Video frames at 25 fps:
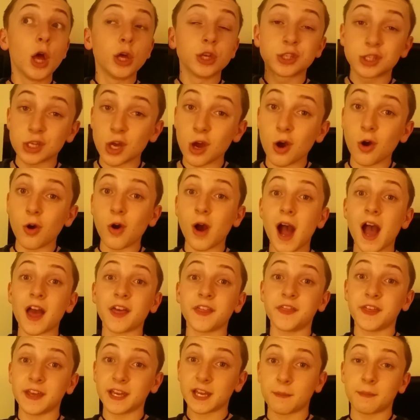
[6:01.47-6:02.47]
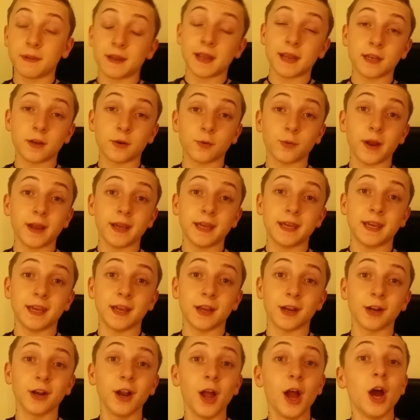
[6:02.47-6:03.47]
So I think I'm gonna end it right
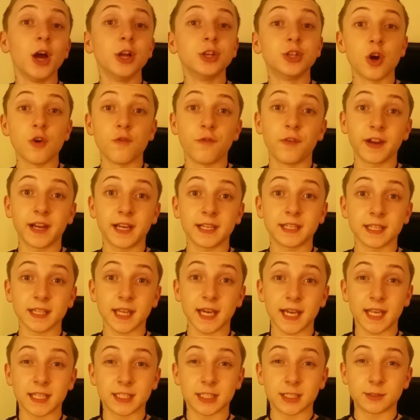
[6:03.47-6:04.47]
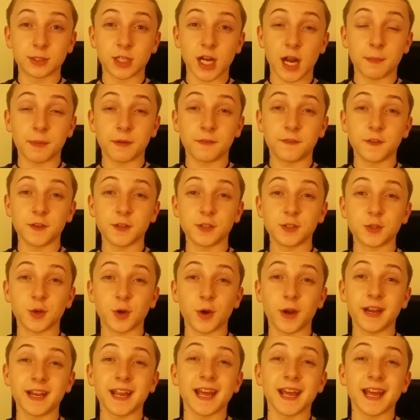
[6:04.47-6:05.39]
here. Don't forget to like and subscribe if you enjoy.